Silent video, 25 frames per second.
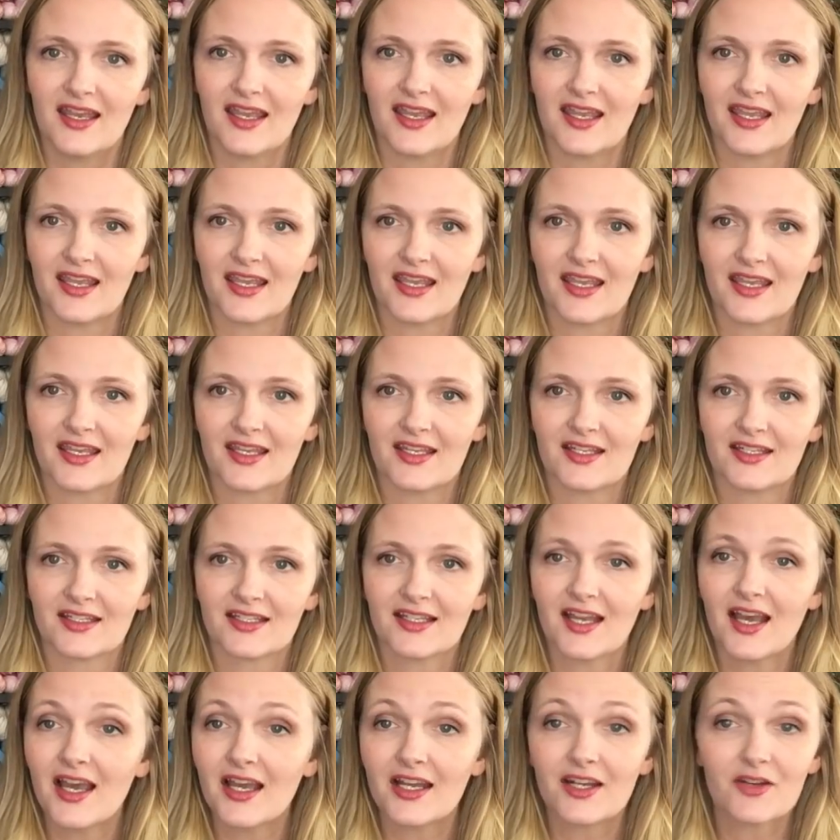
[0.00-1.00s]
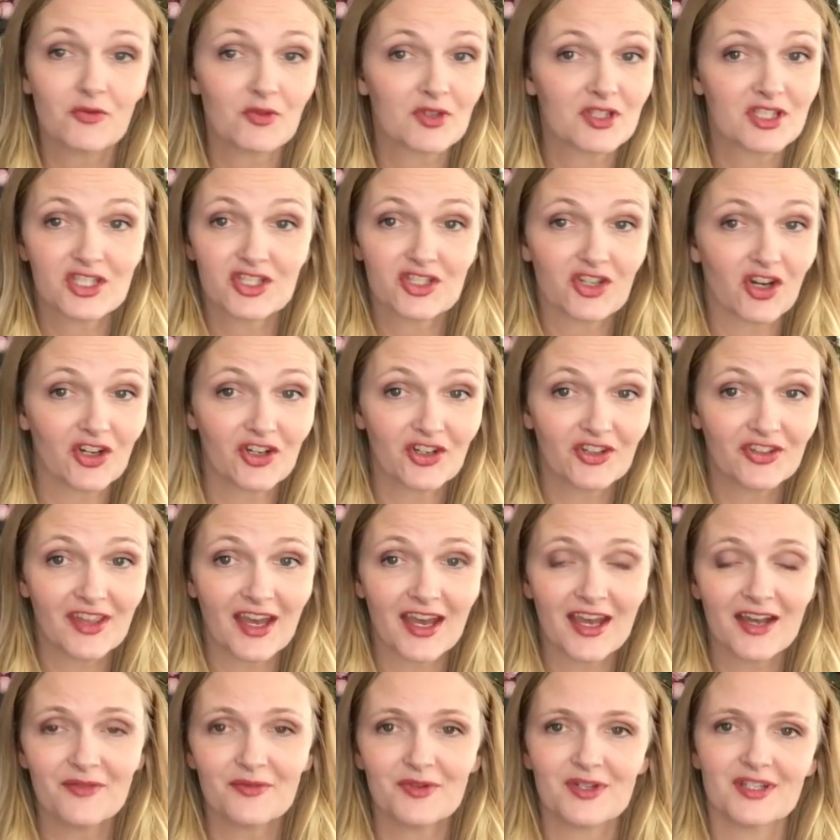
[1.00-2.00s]
And kind of what started
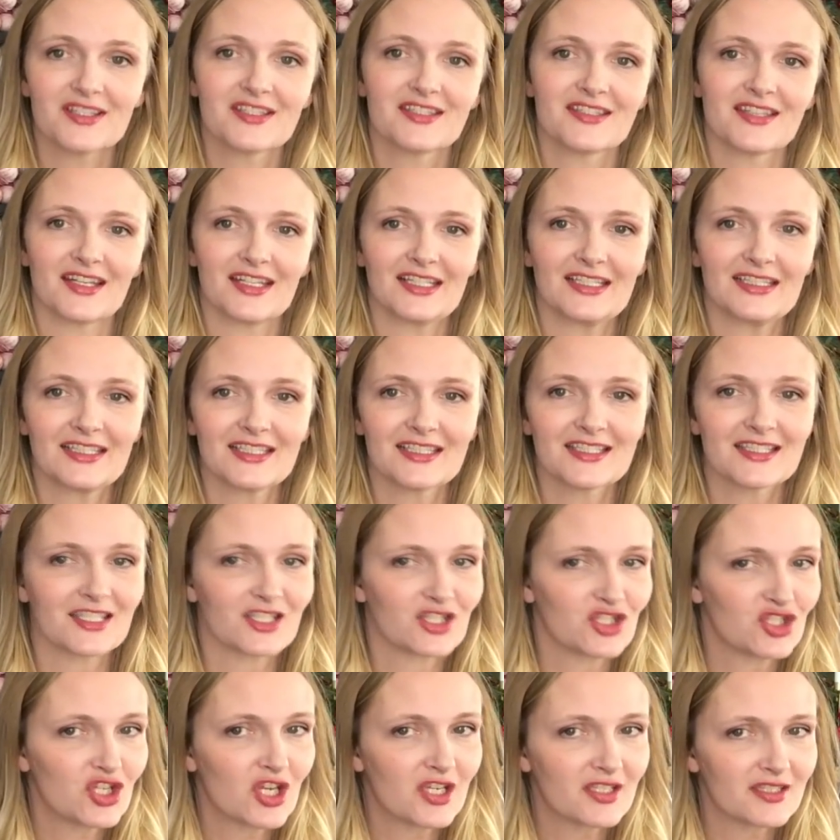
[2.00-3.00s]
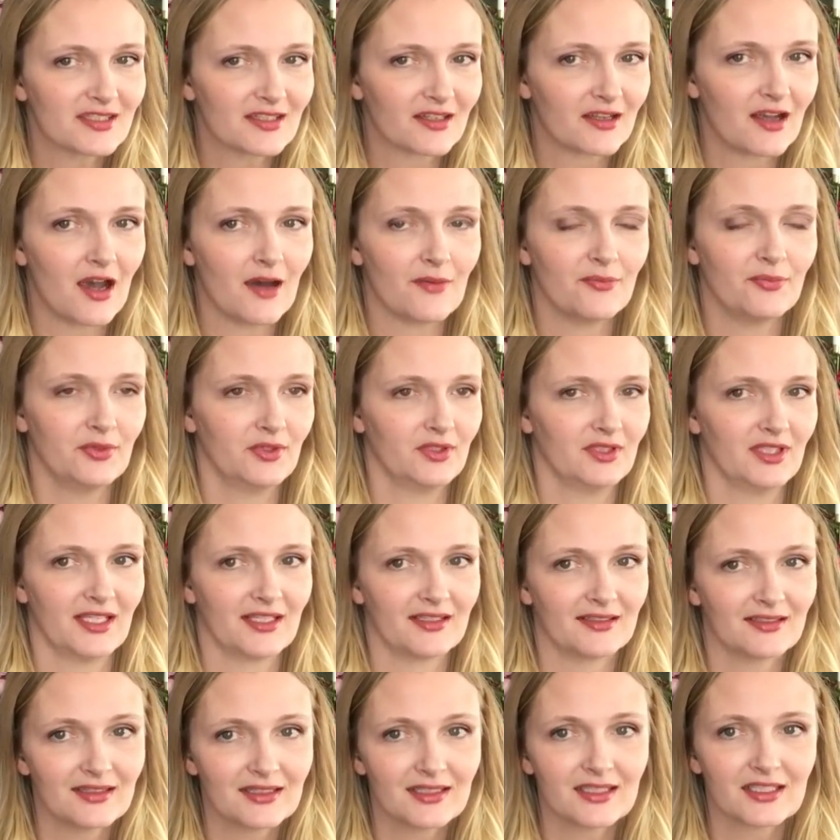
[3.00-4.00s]
that was that I listed just a couple, like
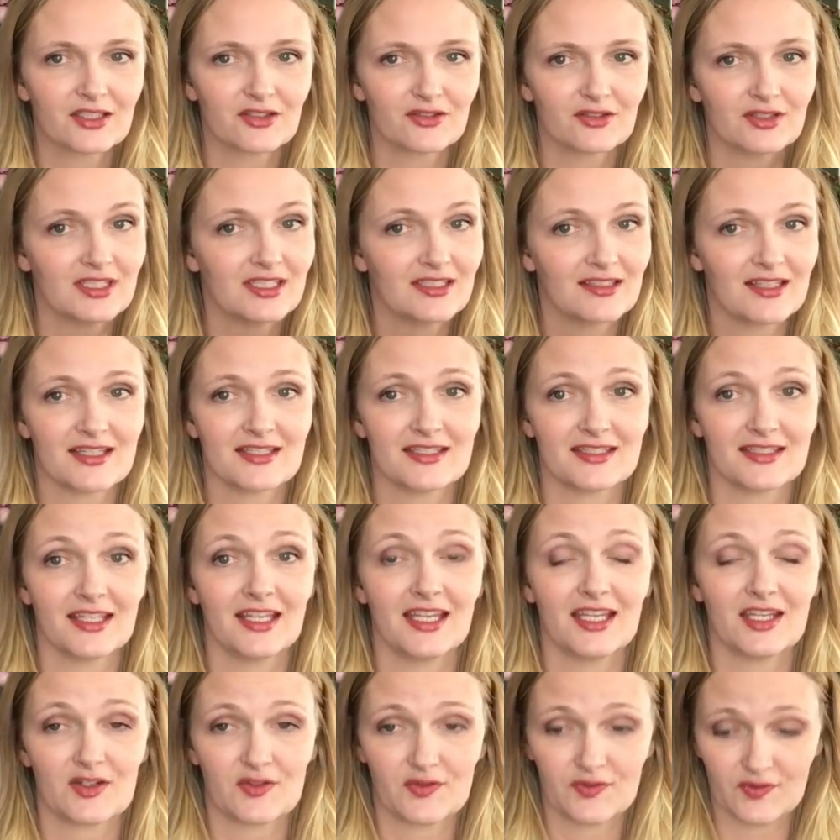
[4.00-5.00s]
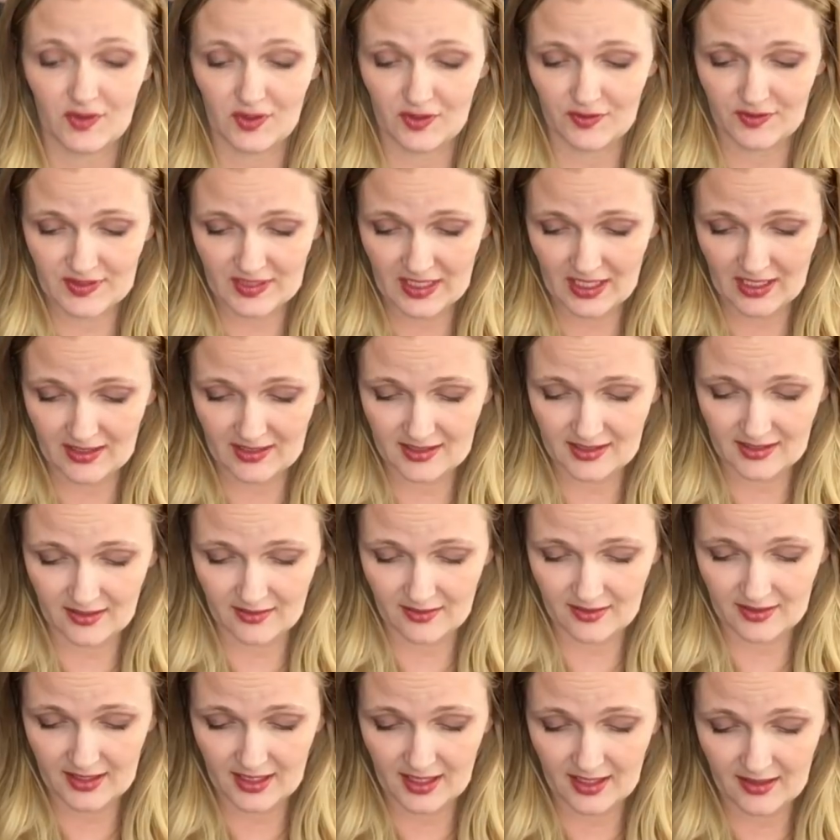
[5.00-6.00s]
literally less than a handful of skeins the
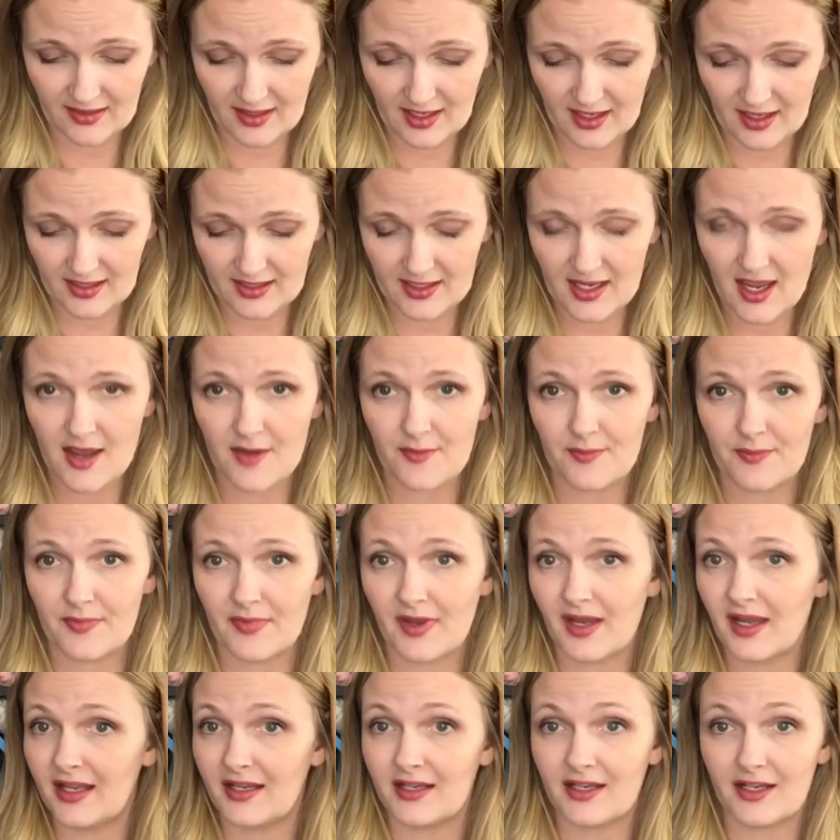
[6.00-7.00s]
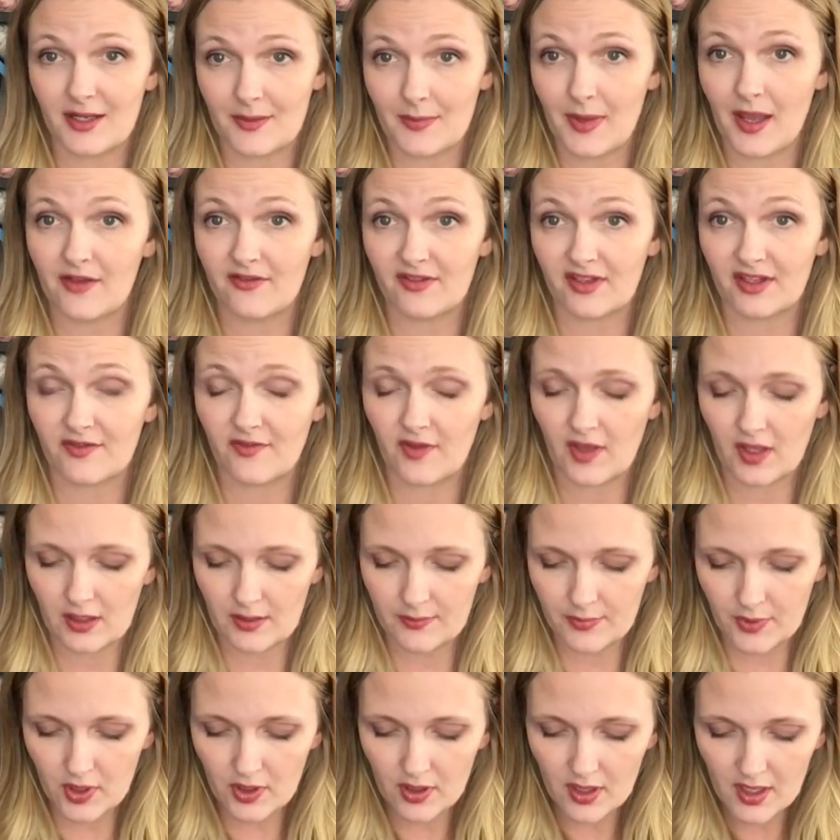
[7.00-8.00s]
other day that I ended up having
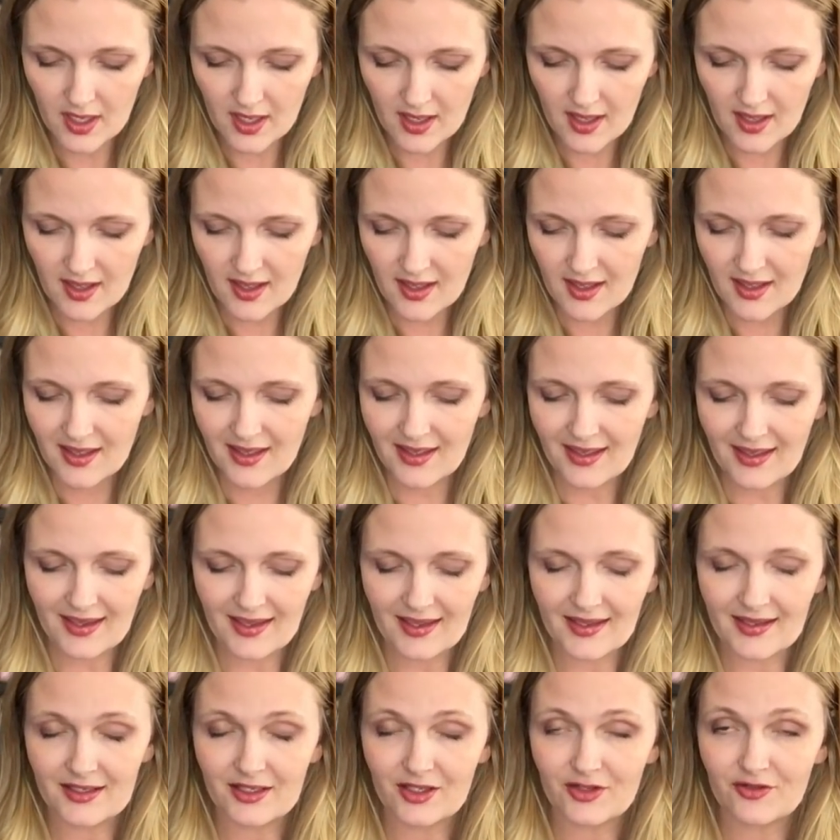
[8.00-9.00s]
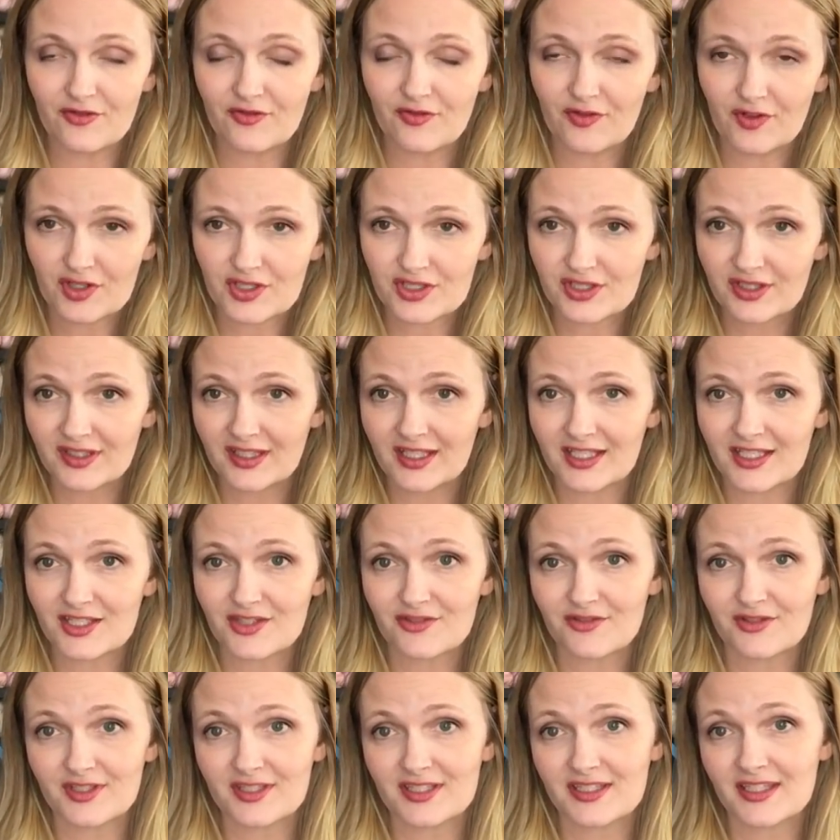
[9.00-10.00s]
available. And unfortunately the
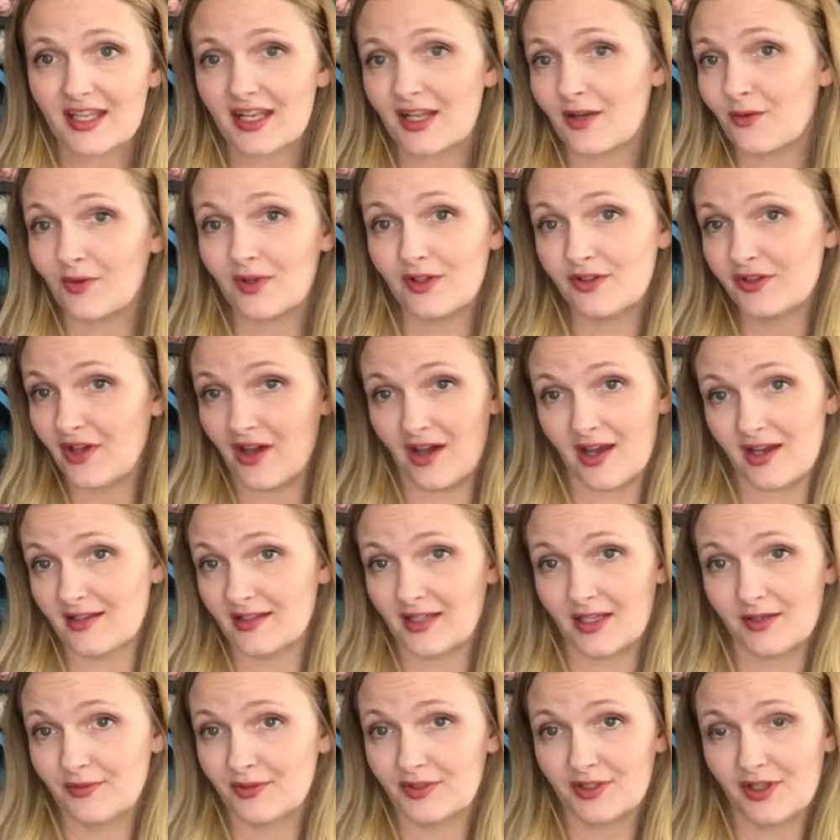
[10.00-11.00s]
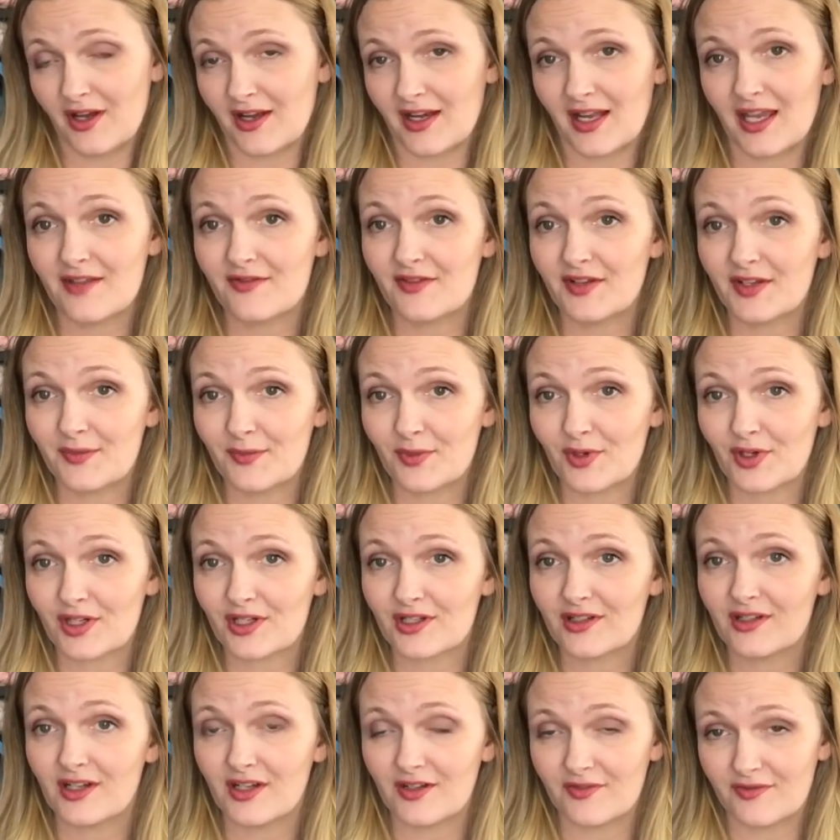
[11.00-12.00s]
answer is that I will not have any
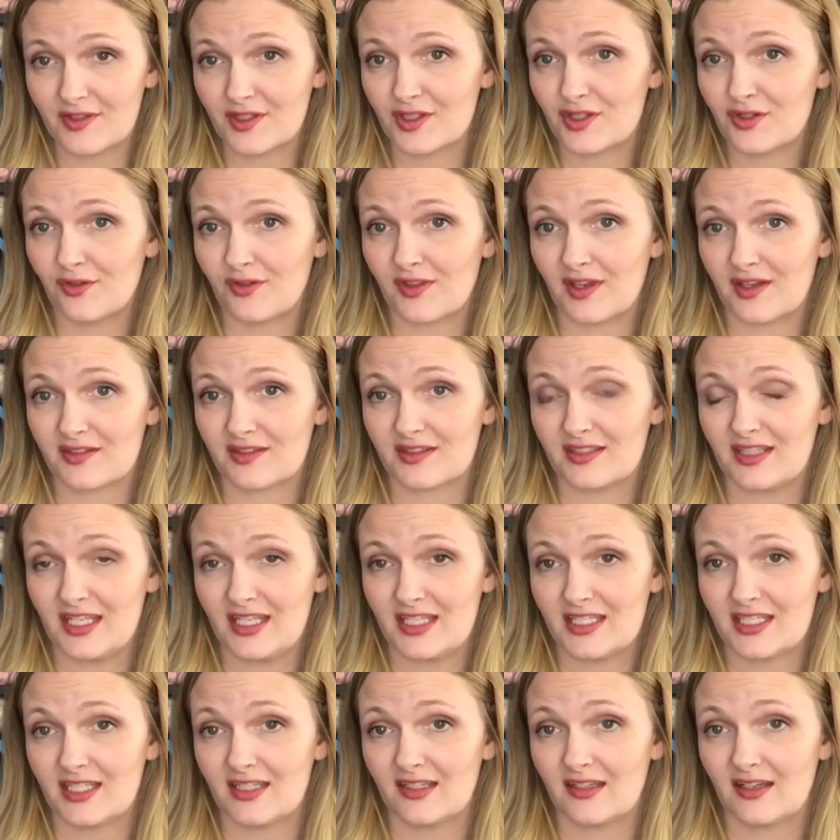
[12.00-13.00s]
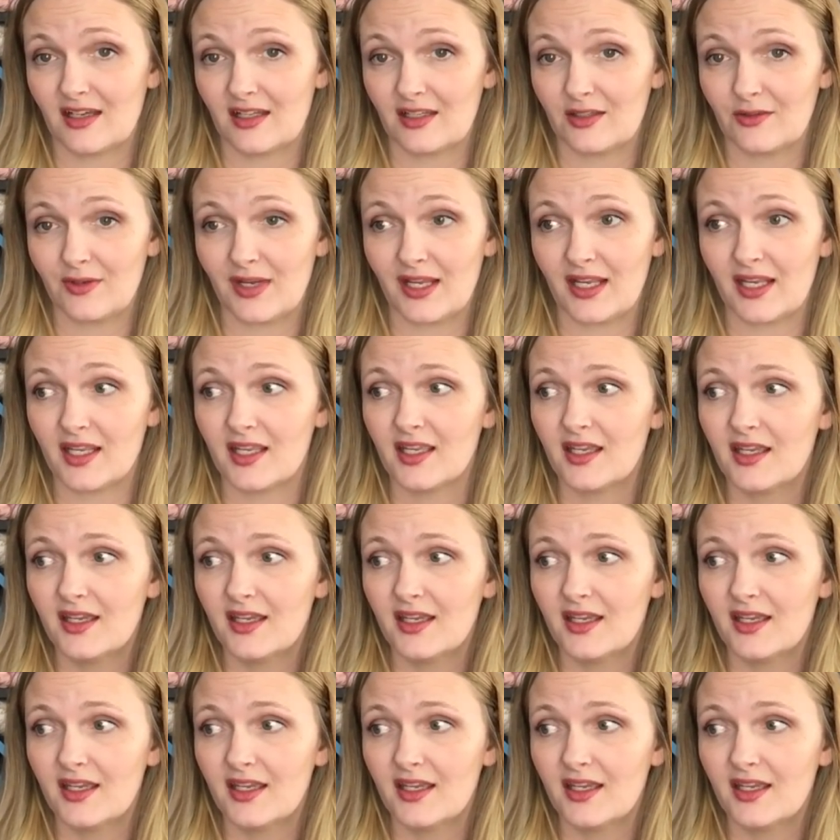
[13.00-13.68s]
more of the 2018 colorway